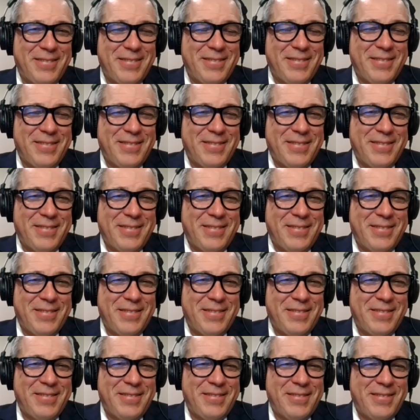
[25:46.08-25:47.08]

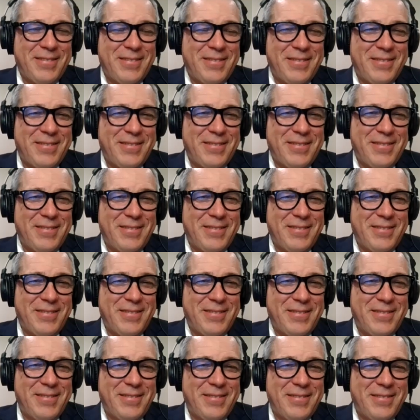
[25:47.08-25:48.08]

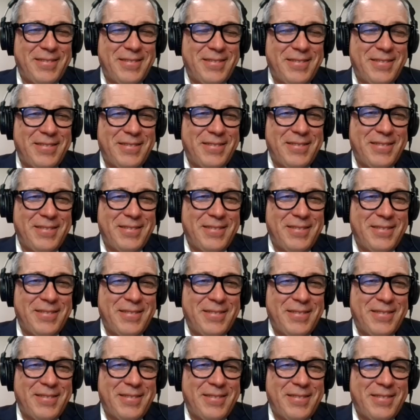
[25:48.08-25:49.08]

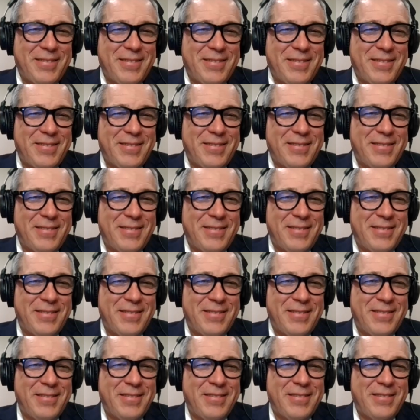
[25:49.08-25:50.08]

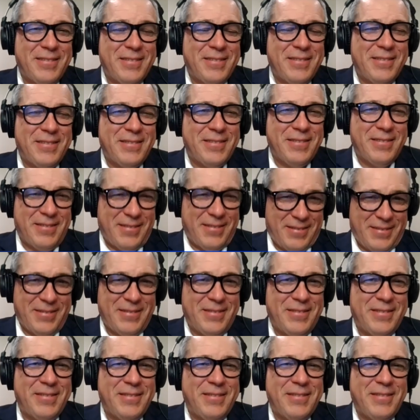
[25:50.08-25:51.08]

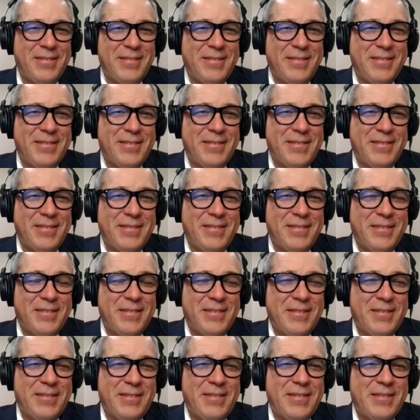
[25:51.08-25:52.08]

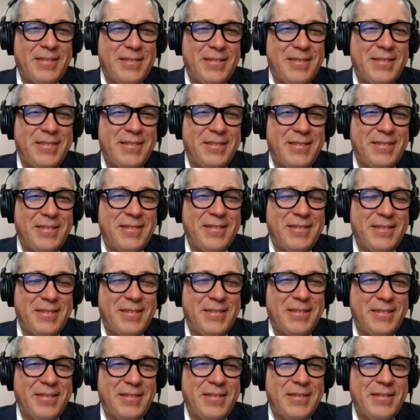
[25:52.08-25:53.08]

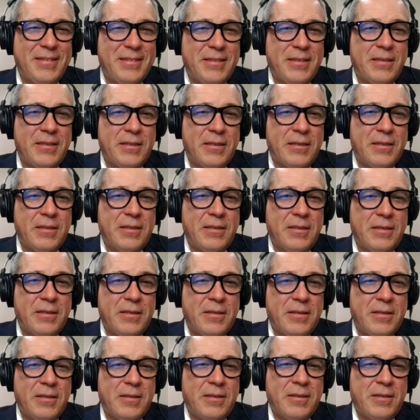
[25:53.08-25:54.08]
No words are spoken by the person on screen.